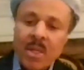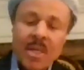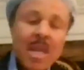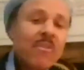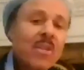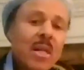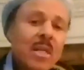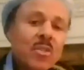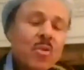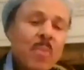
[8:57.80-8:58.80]

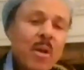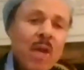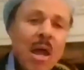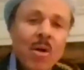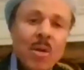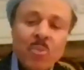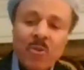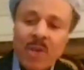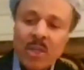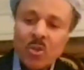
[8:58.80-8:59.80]
Nevertheless, no matter how
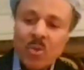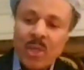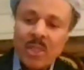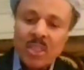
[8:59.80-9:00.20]
unprofessional and